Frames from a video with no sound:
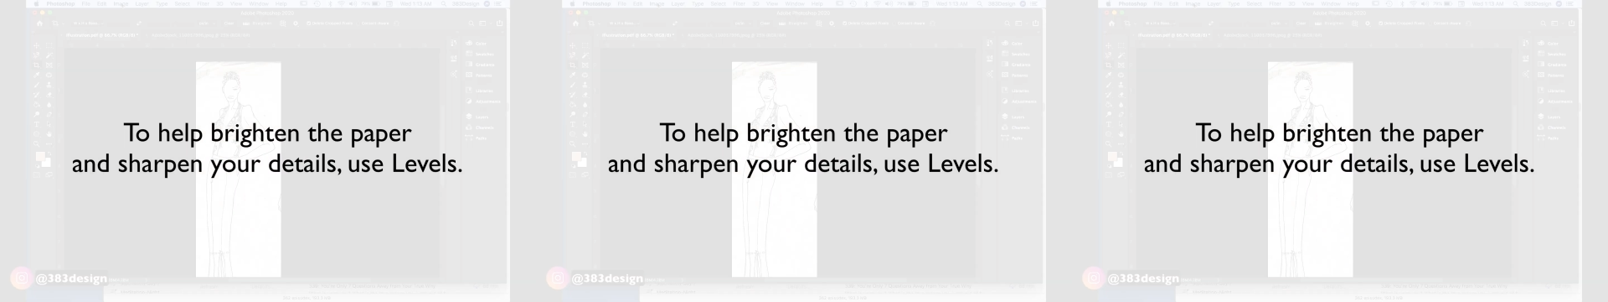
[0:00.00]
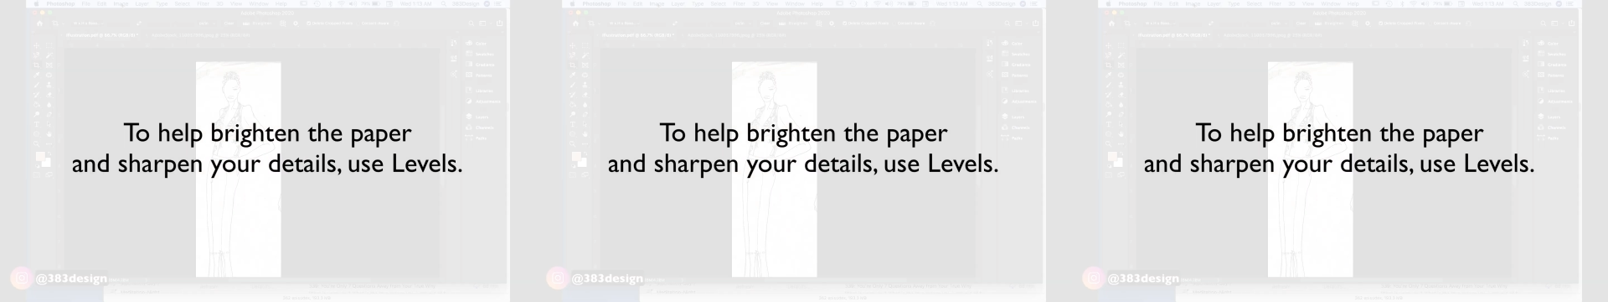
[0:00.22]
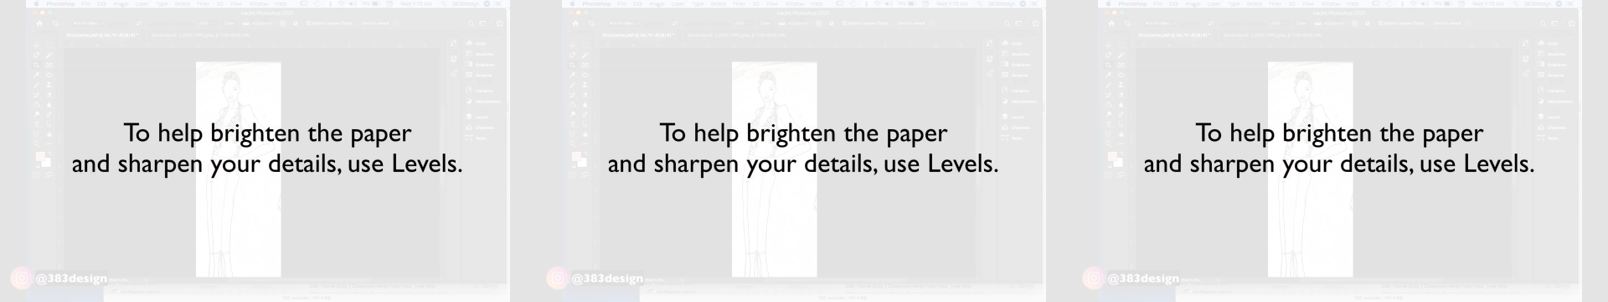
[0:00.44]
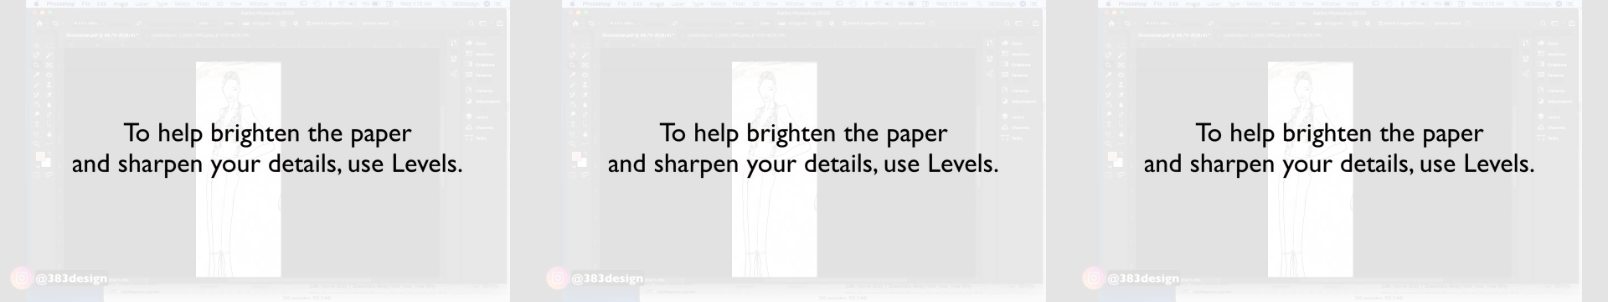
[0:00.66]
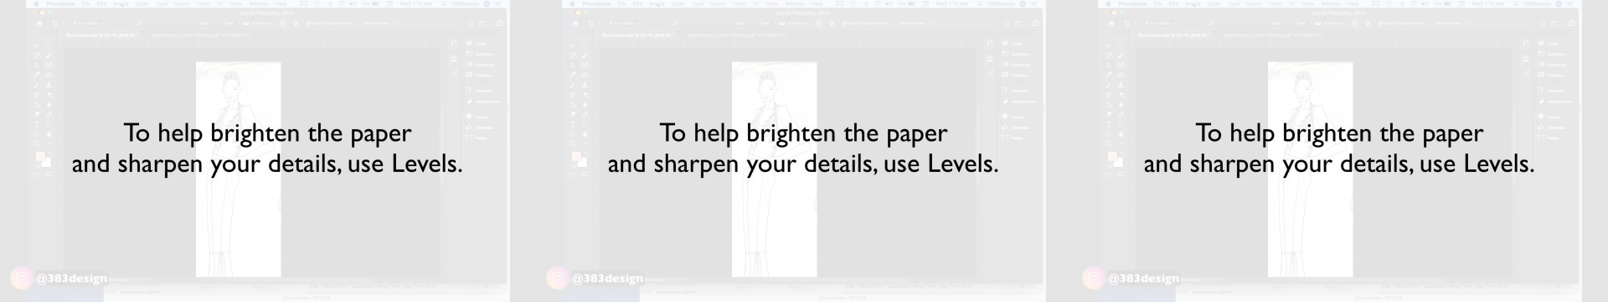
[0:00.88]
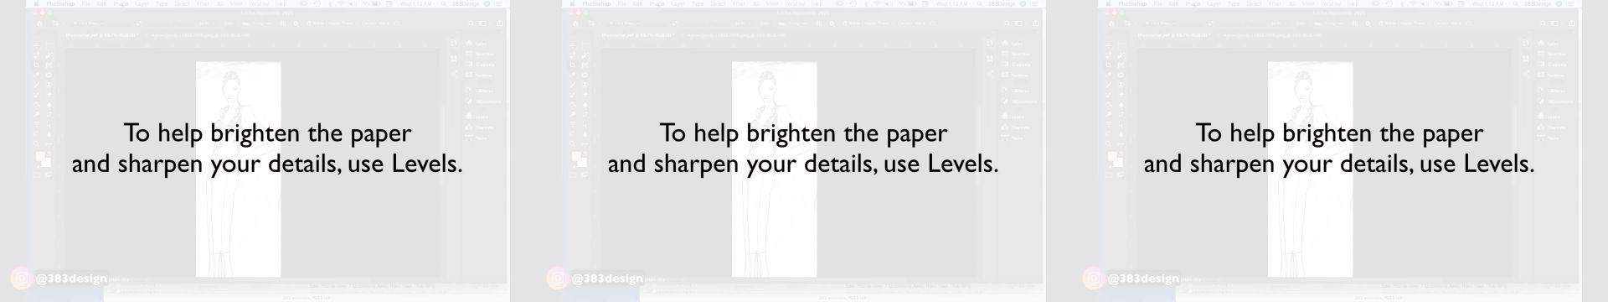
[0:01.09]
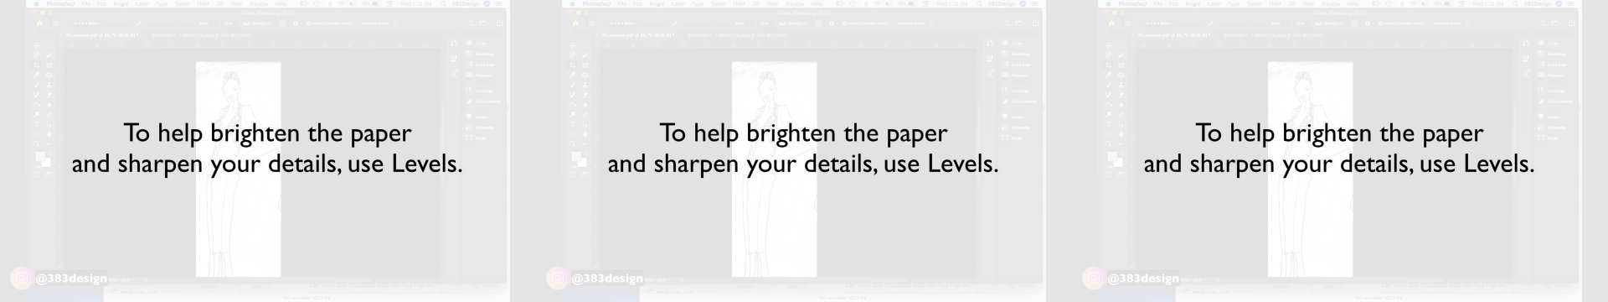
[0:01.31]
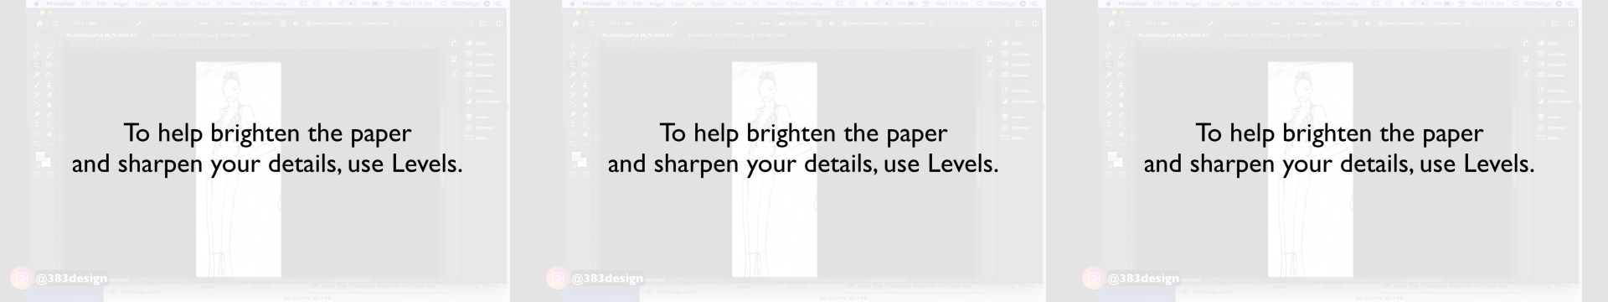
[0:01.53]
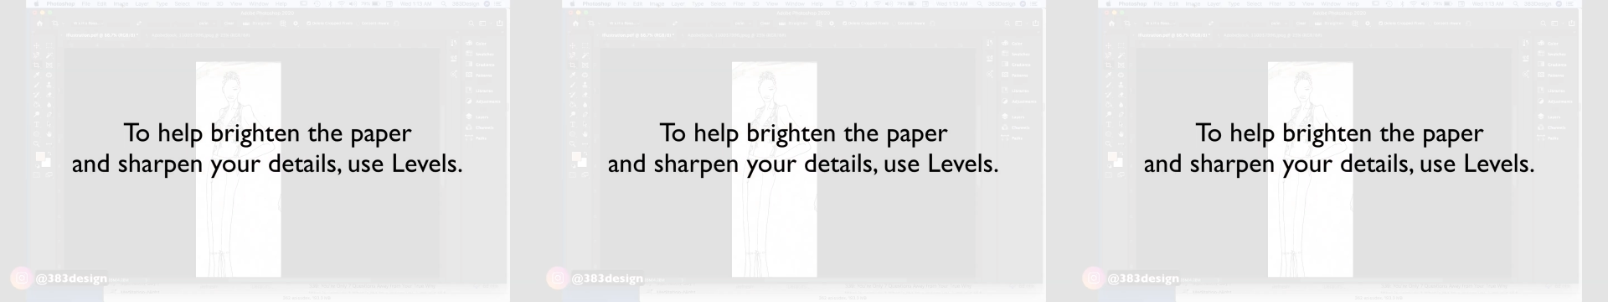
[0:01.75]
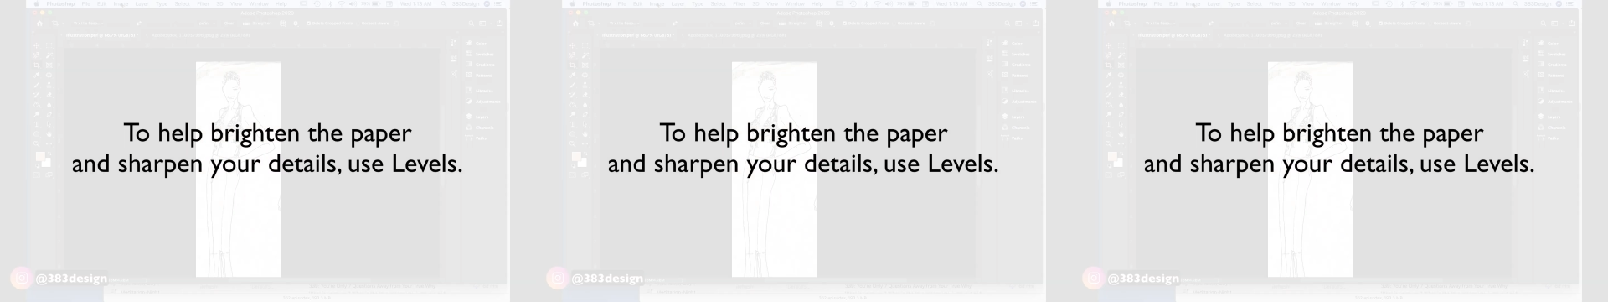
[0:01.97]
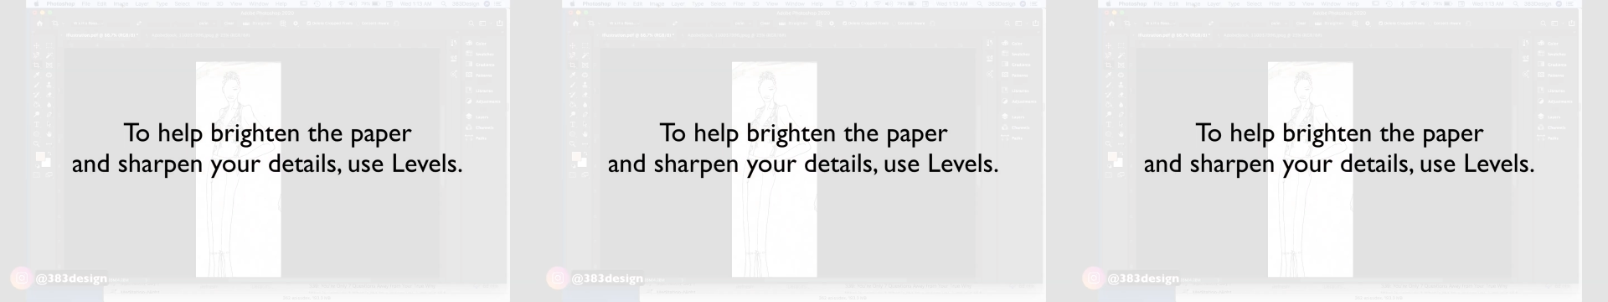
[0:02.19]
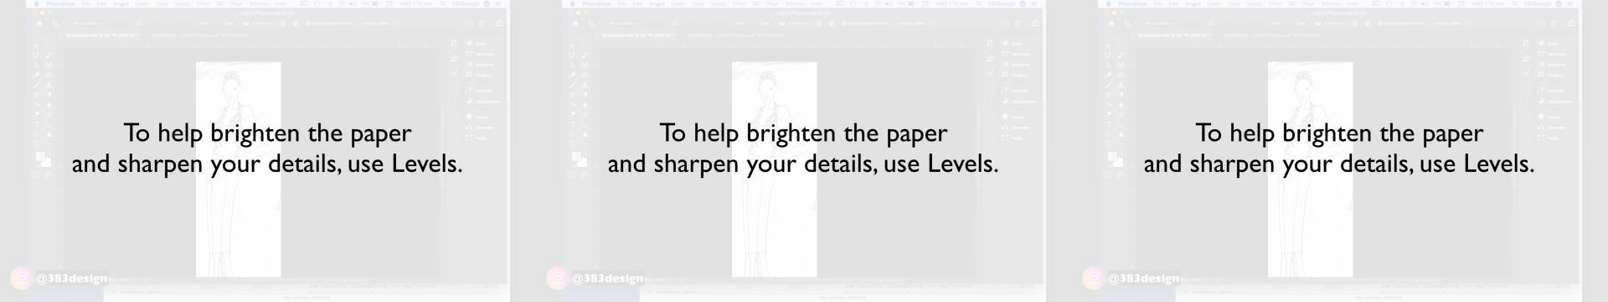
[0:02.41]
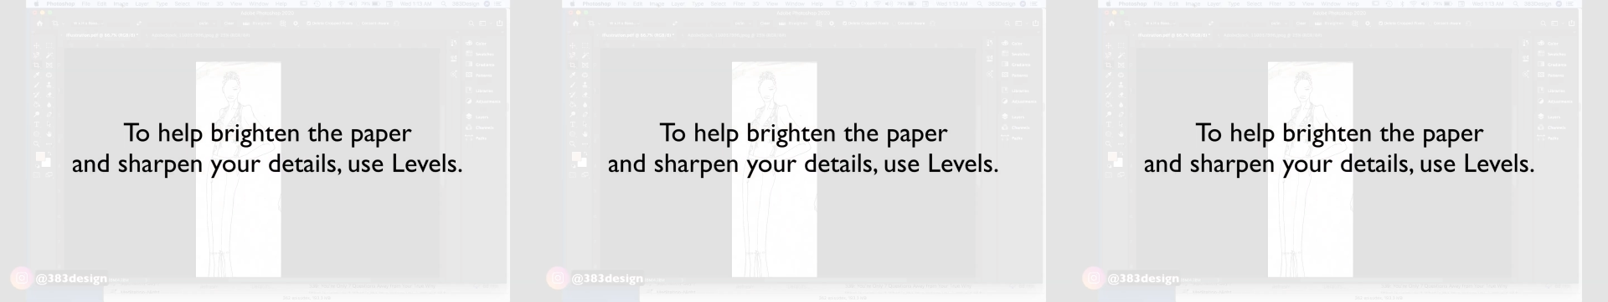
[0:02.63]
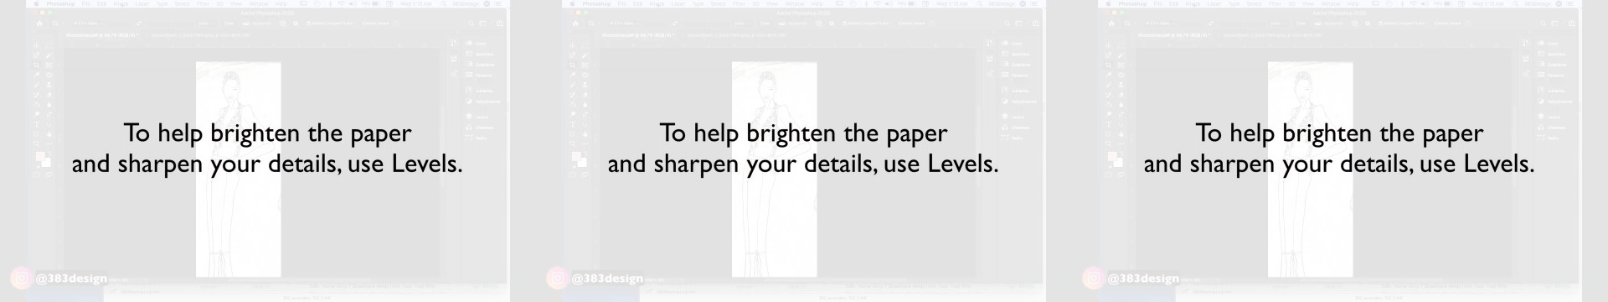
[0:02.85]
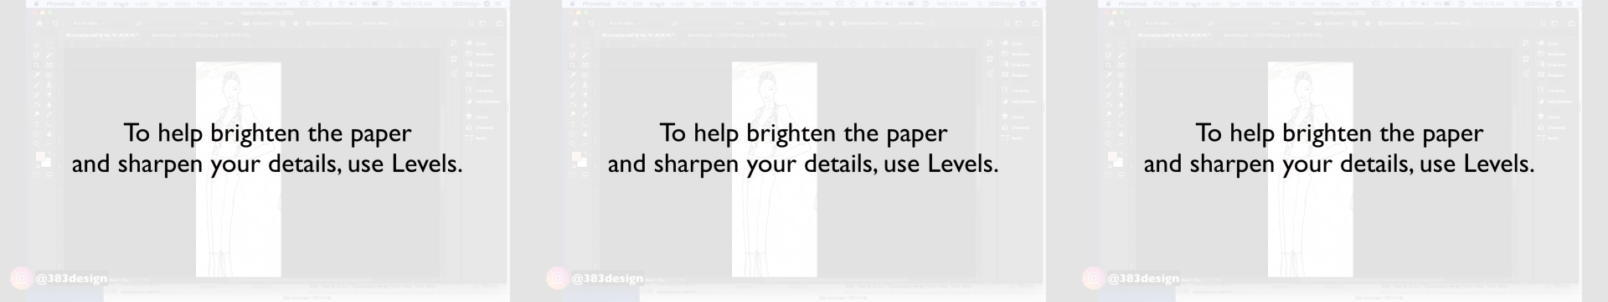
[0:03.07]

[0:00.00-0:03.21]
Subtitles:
(no speaker visible)